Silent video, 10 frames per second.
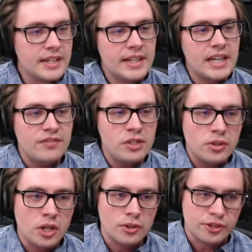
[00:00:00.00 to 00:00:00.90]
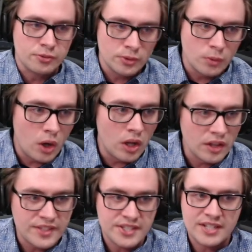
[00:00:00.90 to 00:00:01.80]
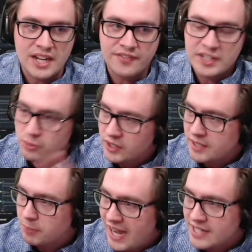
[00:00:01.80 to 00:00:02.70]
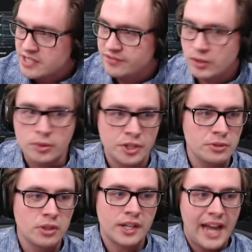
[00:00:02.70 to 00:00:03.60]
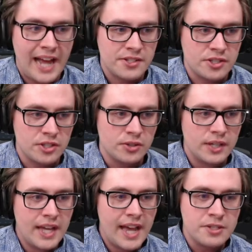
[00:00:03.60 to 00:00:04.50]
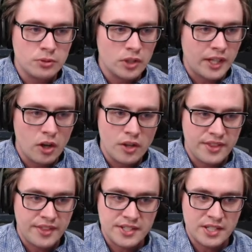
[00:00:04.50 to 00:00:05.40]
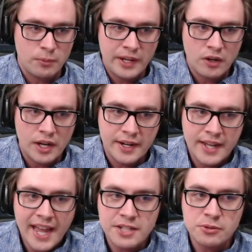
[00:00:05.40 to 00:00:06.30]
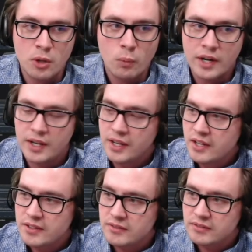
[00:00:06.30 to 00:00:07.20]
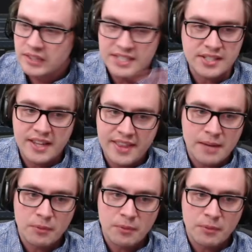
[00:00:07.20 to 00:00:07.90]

If you go through all of this stuff and you look at Braxophone or you look at Atsu and you look at all the things that went on and you don't want to listen to them or